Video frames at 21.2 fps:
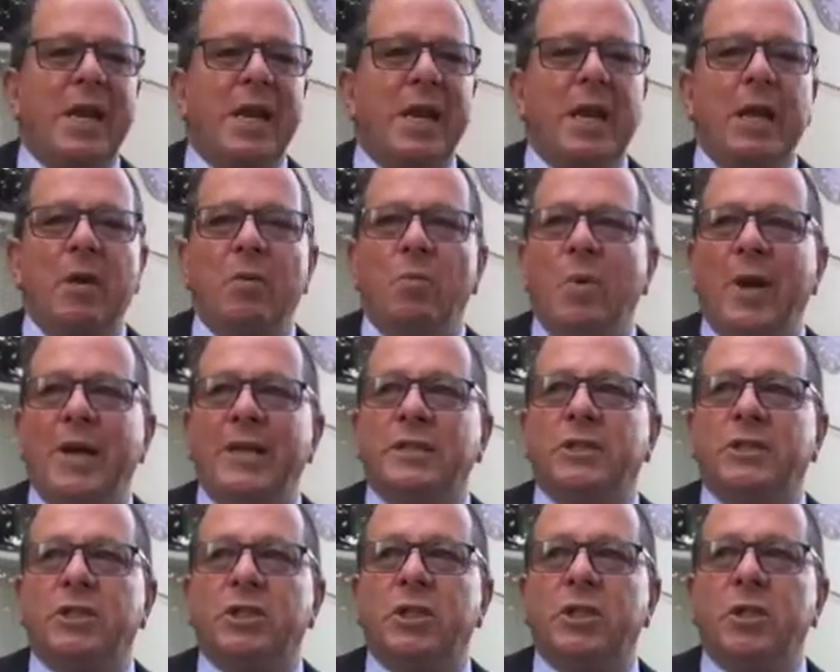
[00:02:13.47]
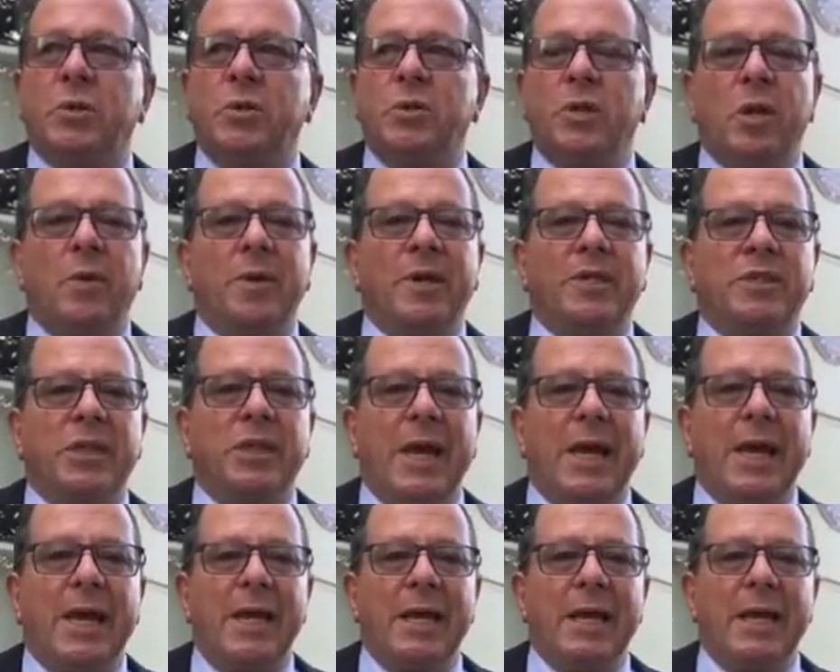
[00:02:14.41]
he went to the
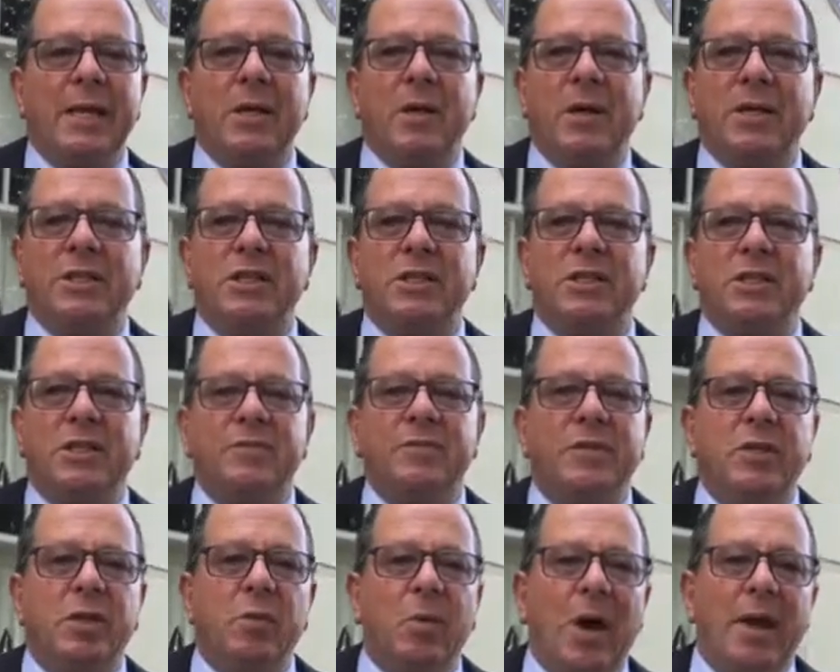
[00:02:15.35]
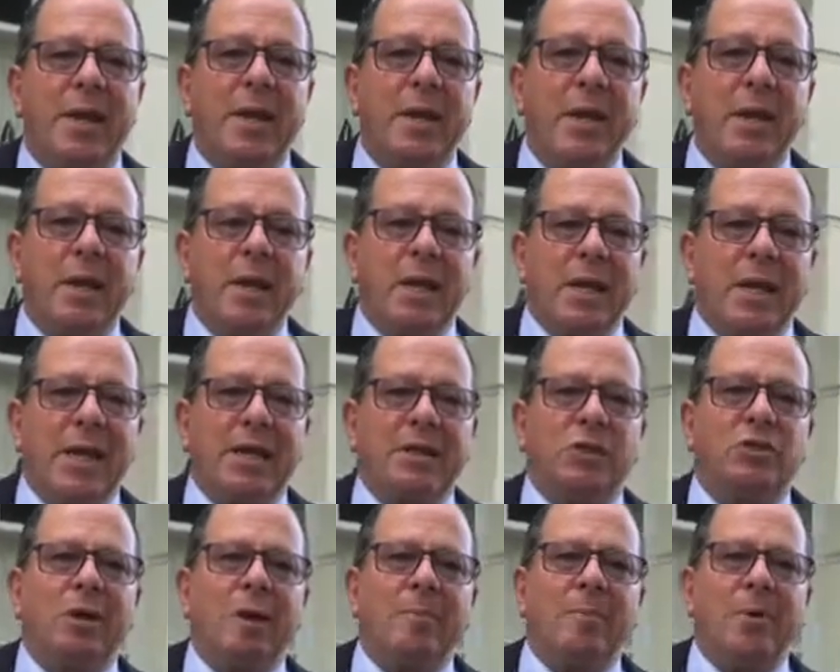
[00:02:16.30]
USA in 1971. He had
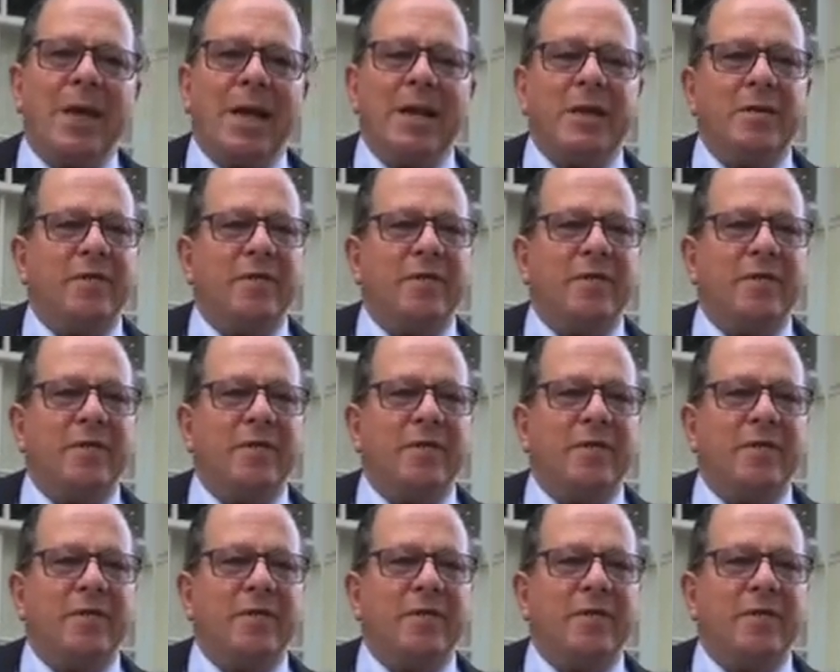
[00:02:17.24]
trouble getting a